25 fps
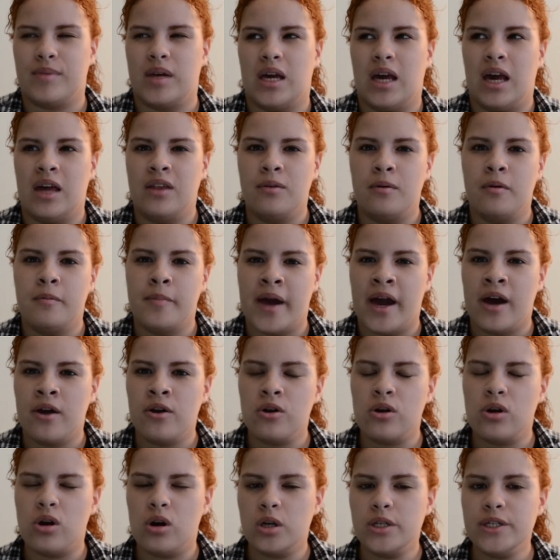and the
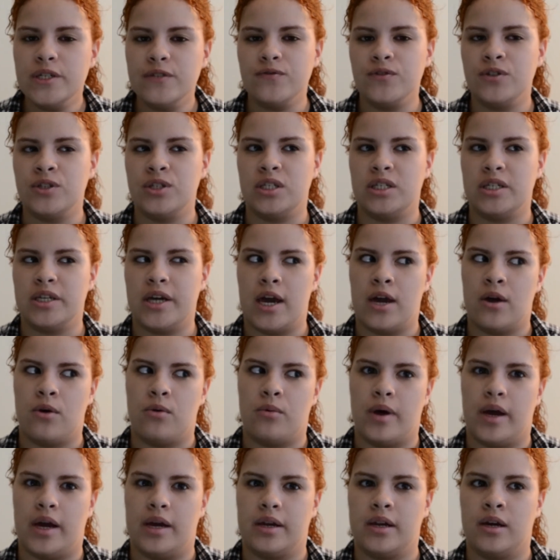pattern calls for DK
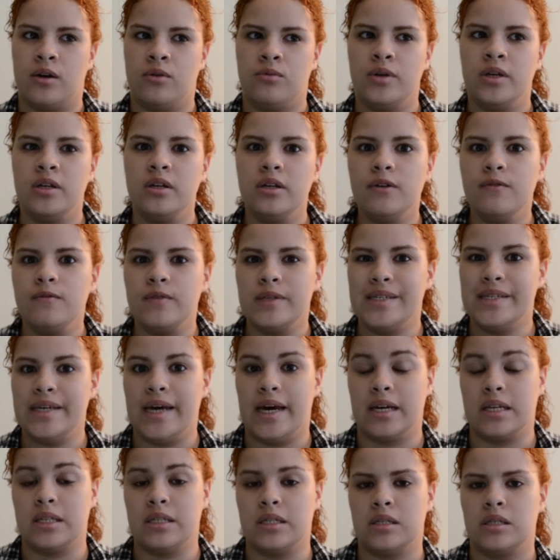weight. Now we live in
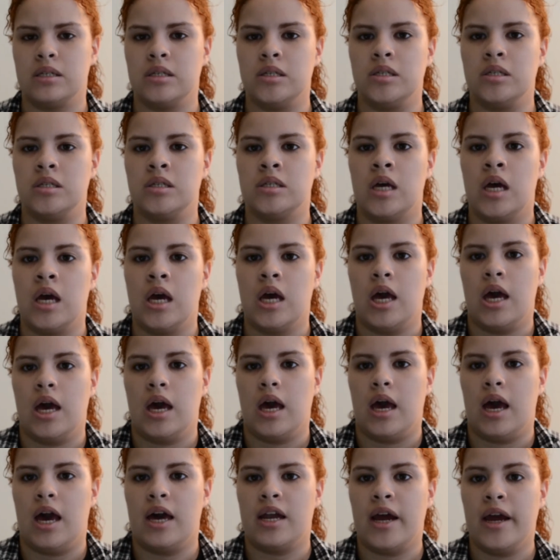Texas,
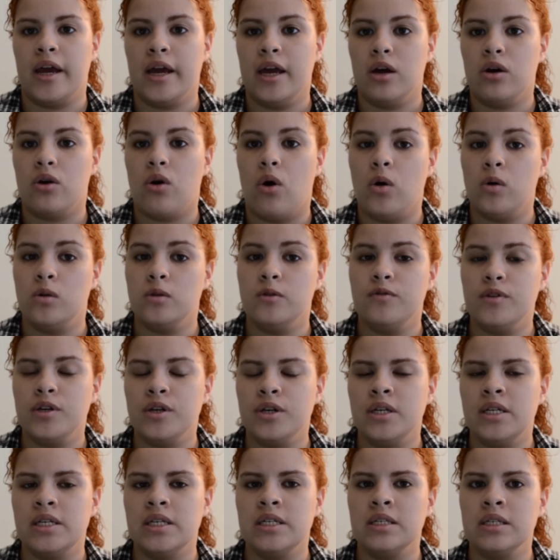and I get cold
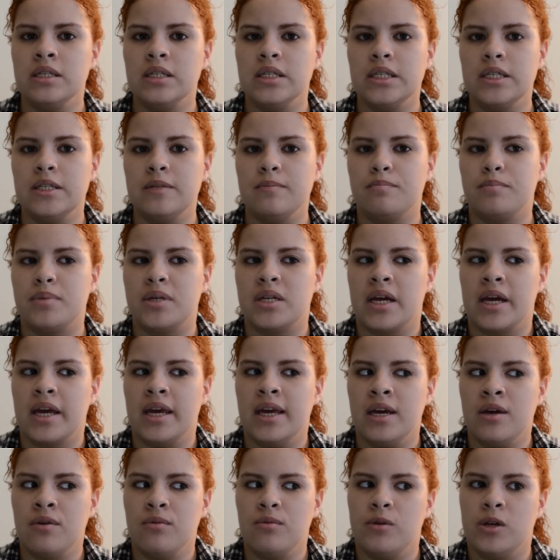very easily, but I
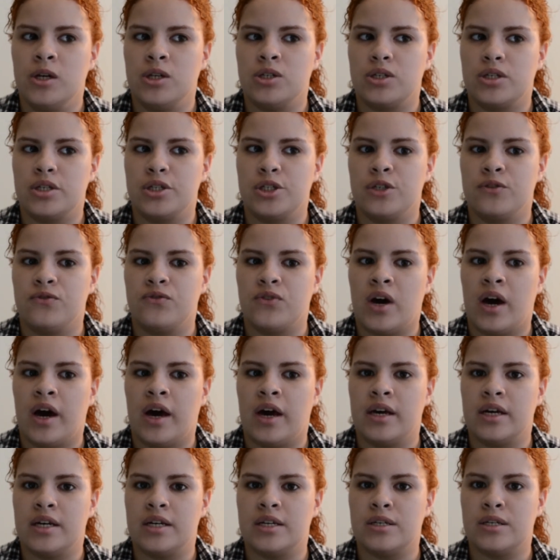can't really
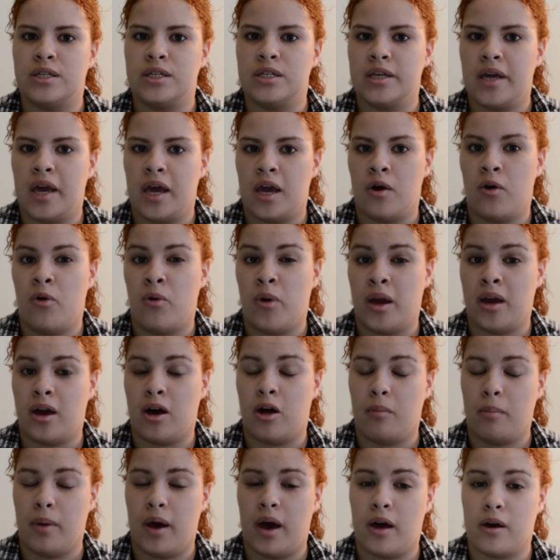justify a DK weight
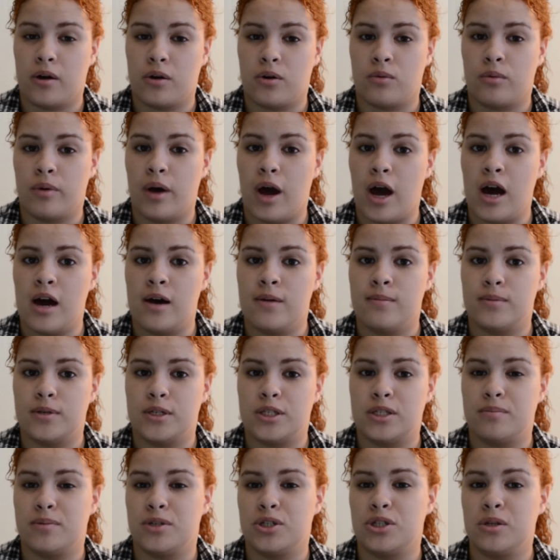alpaca wrap,
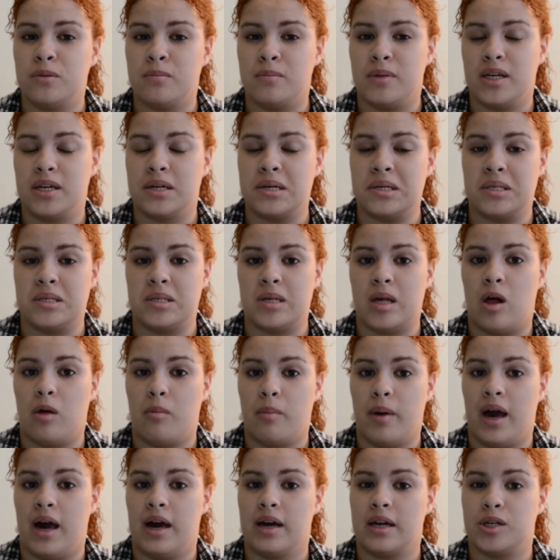especially because
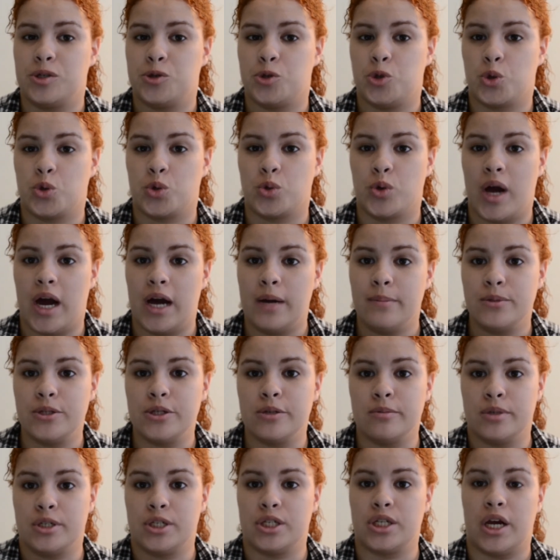alpaca traps so
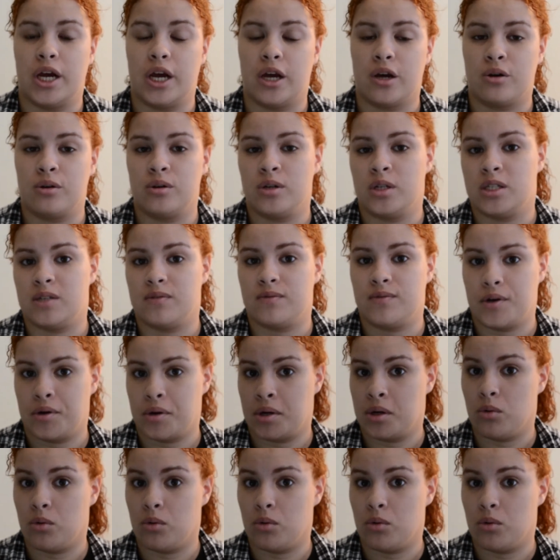much air and it's very